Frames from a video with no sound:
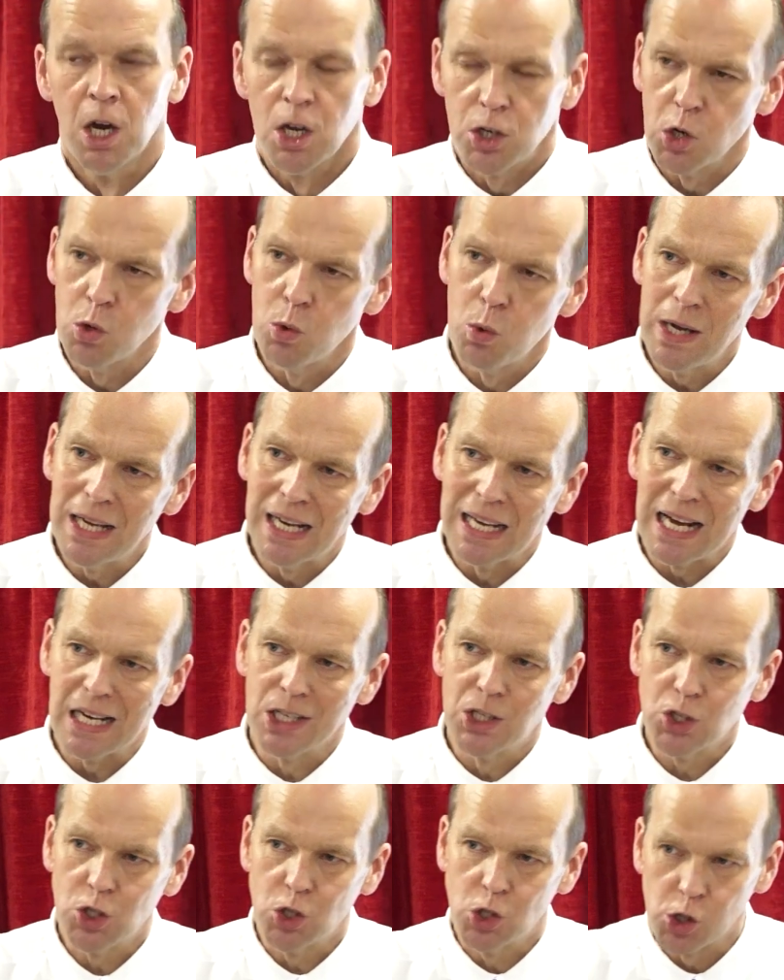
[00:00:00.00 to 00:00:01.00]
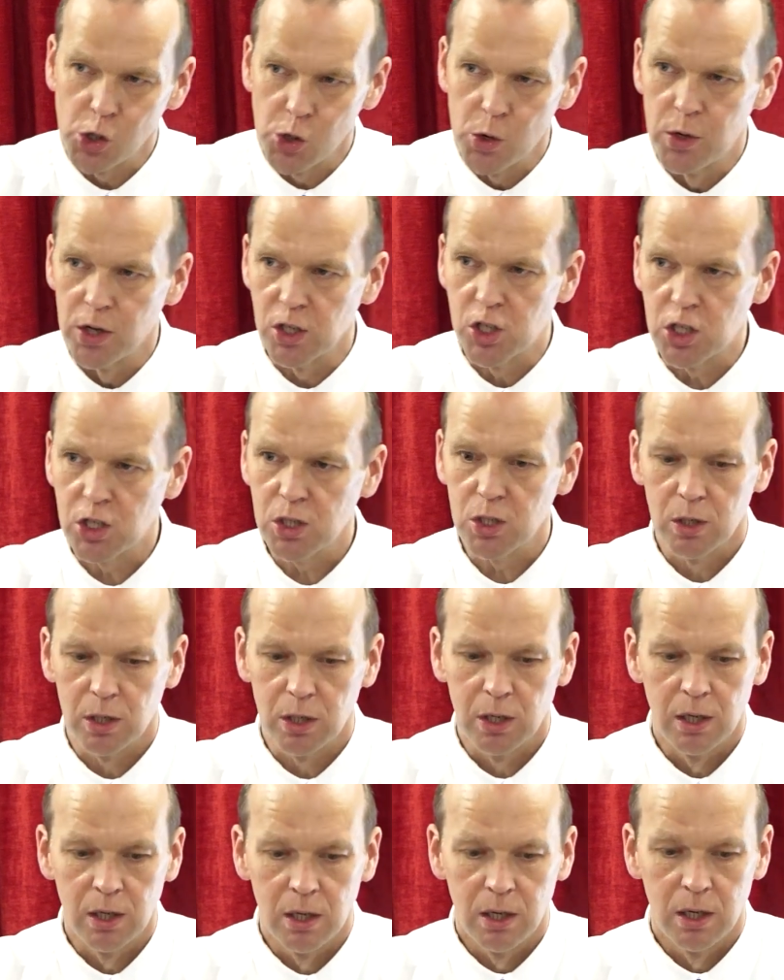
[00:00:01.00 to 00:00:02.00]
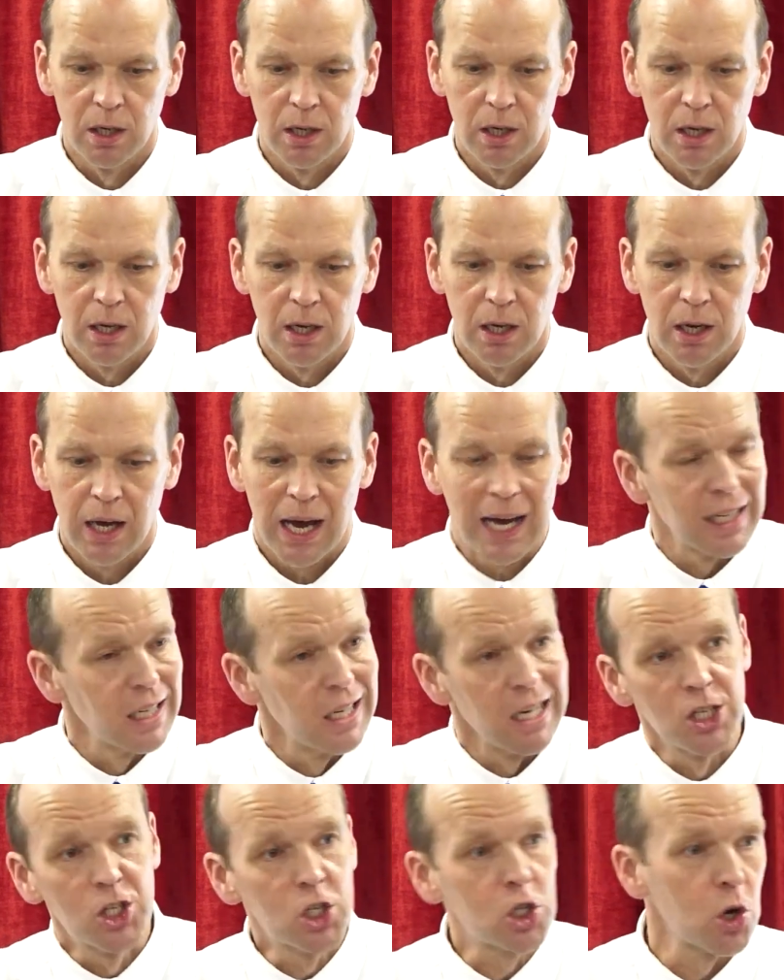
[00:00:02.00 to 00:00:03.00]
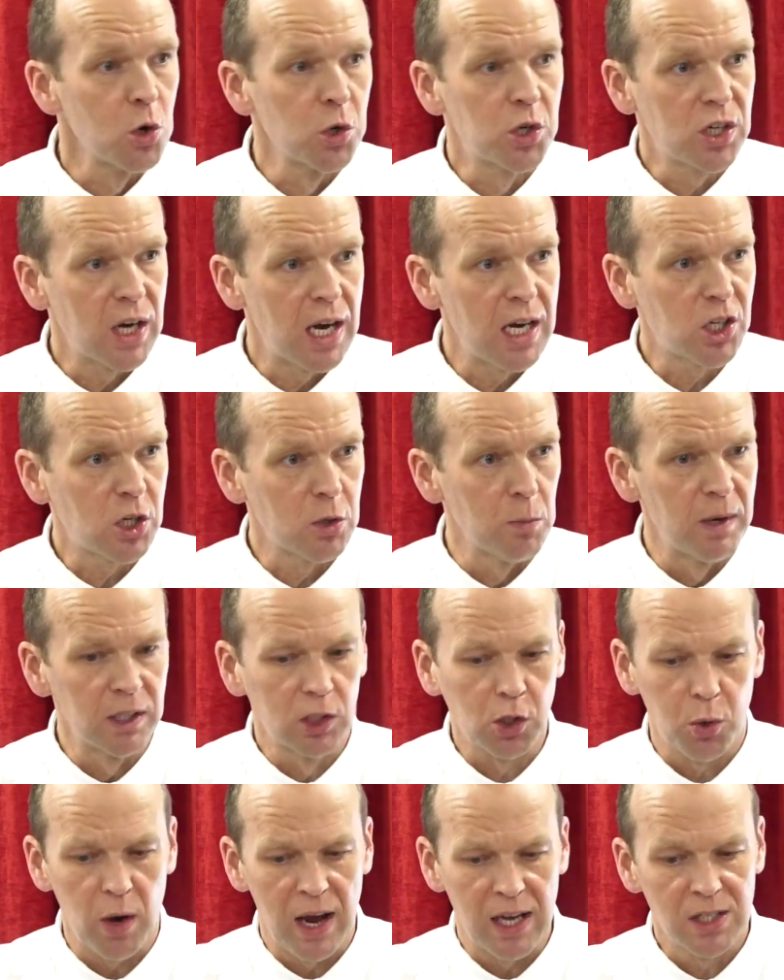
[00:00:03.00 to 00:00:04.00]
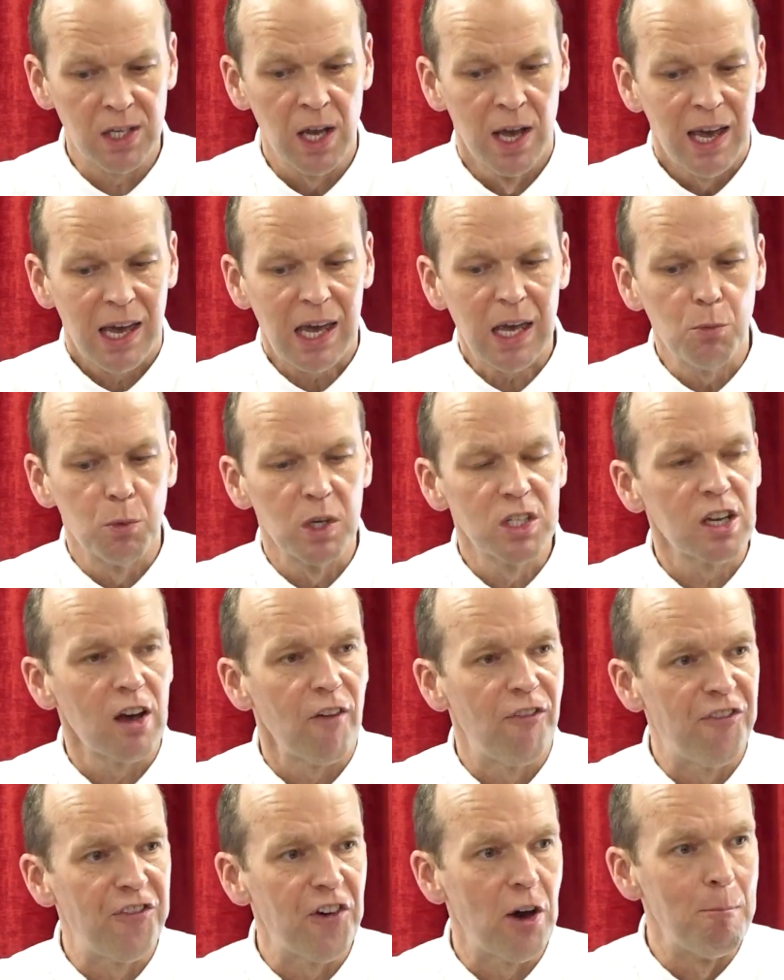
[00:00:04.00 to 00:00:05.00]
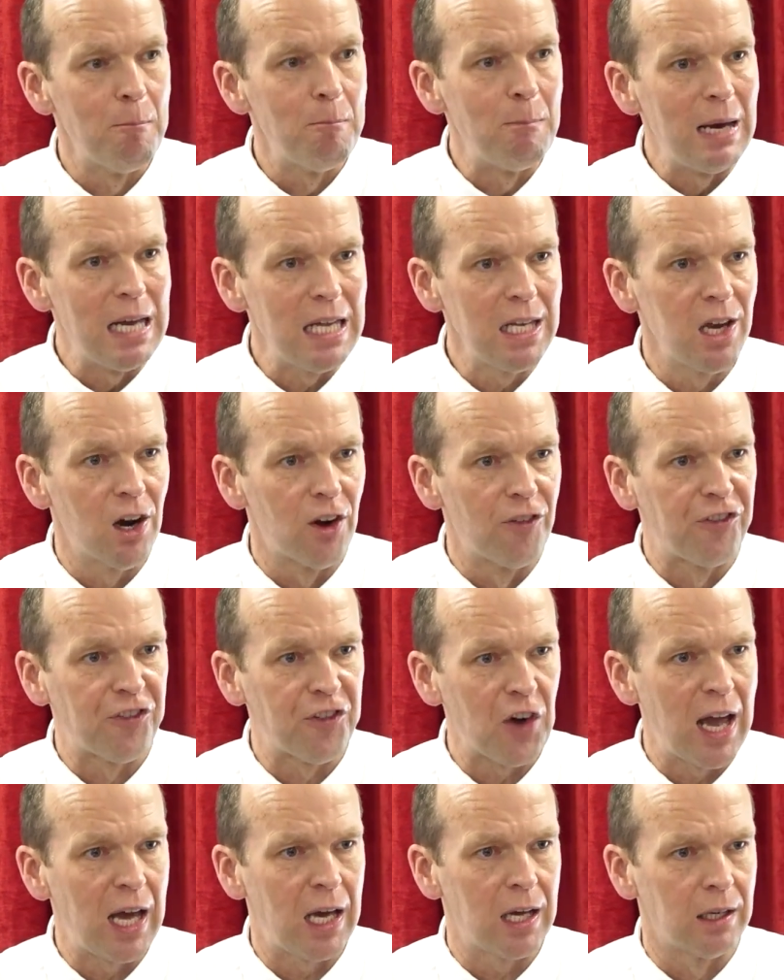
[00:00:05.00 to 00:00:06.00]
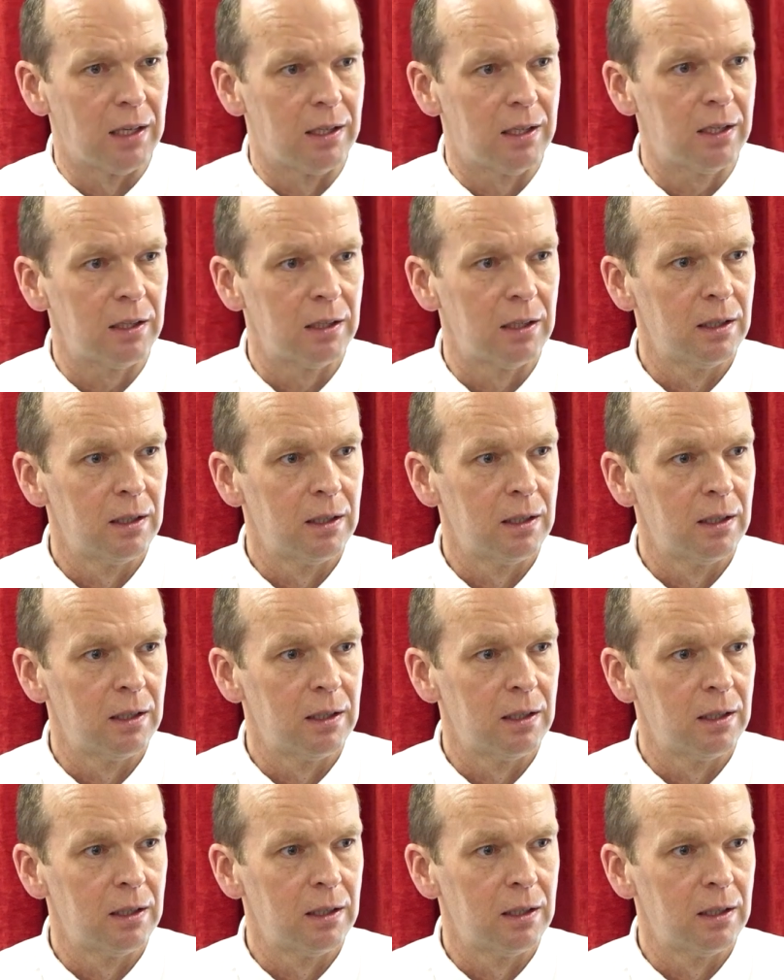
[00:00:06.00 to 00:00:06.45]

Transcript: Do you realize Judas had an association with Christ? He was a familiar friend.